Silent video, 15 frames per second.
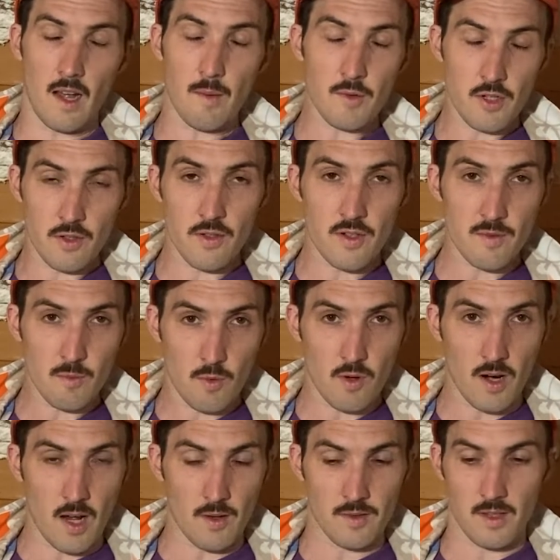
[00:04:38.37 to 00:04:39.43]
sure there's more
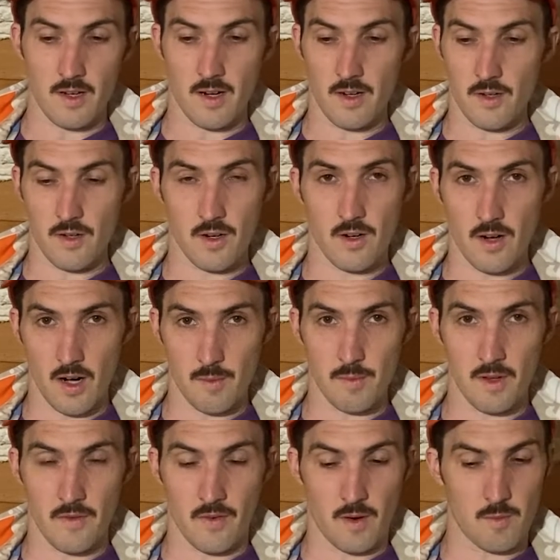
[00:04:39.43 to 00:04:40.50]
out there, and you can correct me
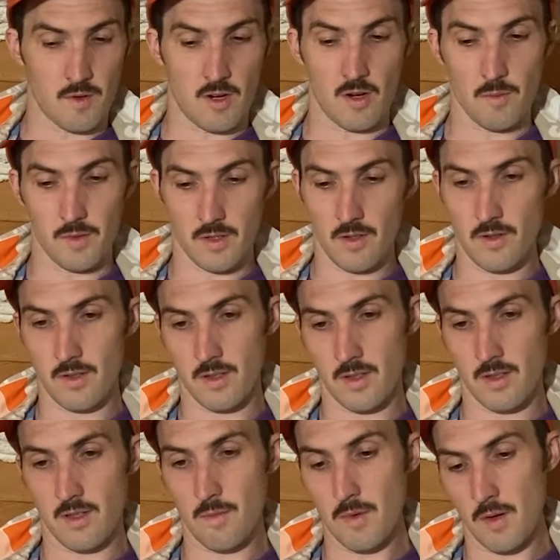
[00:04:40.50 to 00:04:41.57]
if I'm wrong, but those,
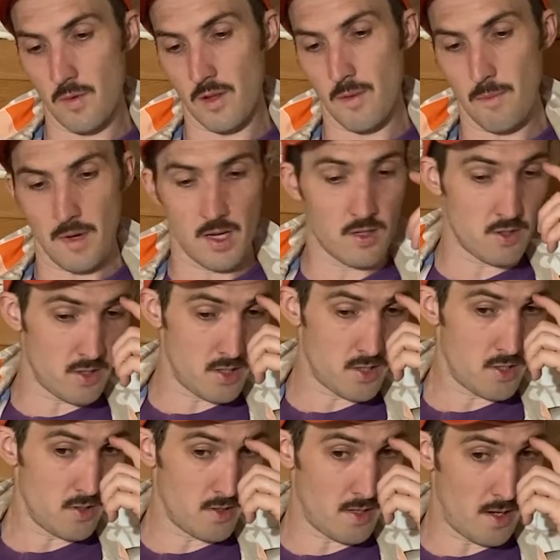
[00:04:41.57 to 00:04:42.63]
to me, were the major
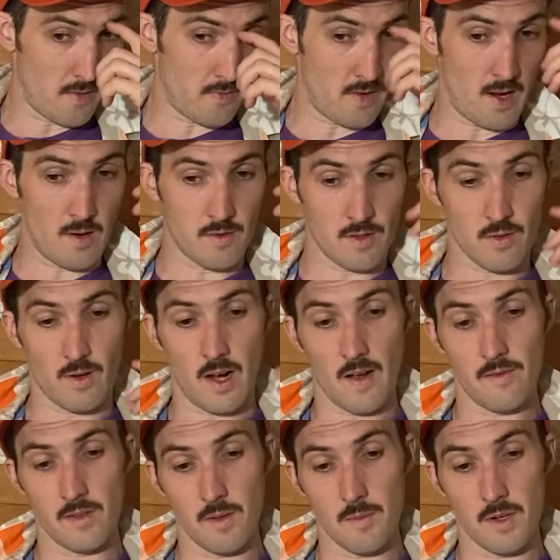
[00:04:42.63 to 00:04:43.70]
issues that I found, so
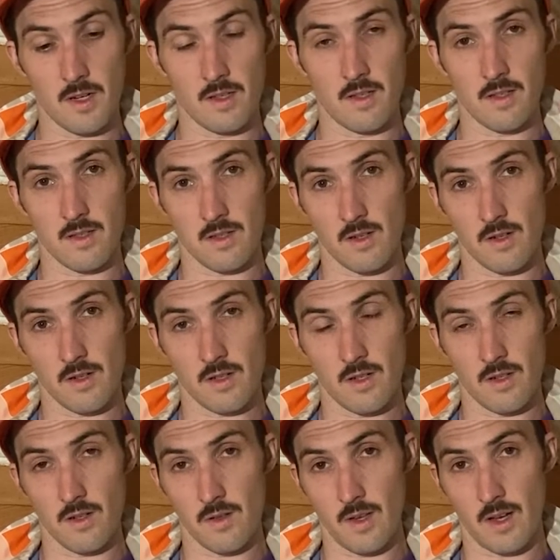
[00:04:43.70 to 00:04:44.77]
I've limited the search to
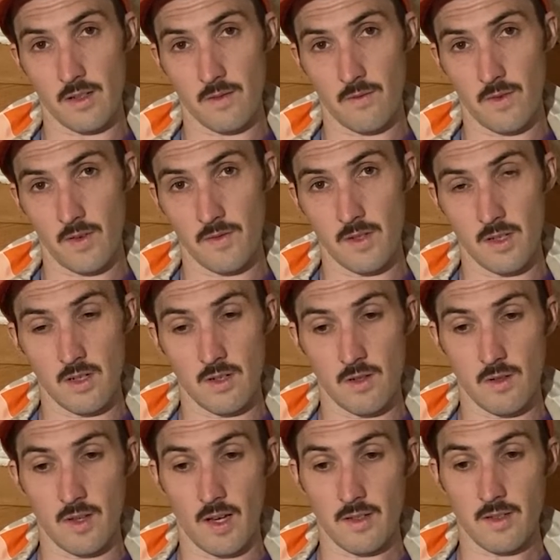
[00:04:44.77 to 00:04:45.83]
2015 to
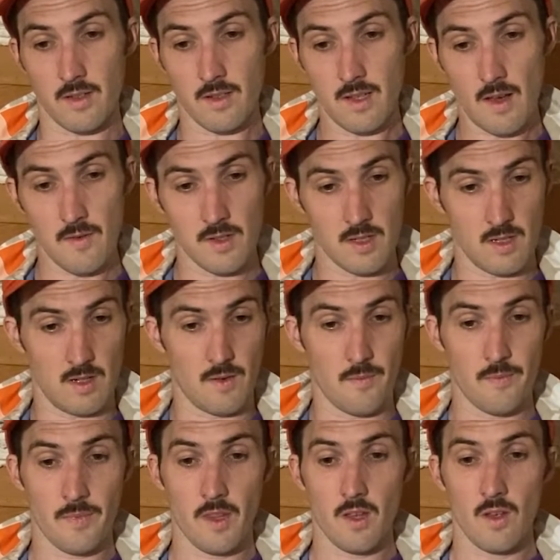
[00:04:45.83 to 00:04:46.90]
2017.
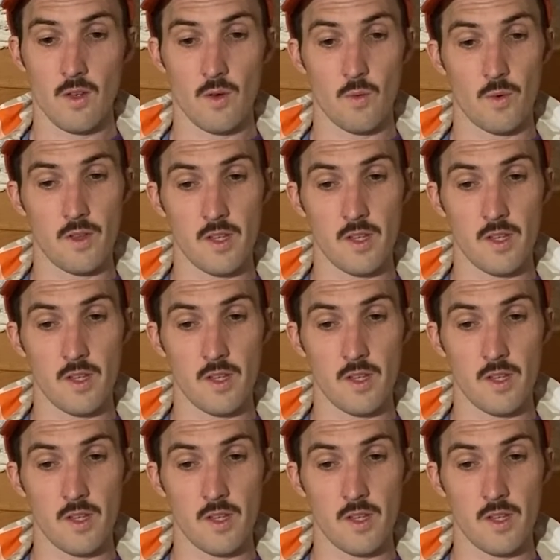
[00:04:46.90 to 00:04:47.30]
With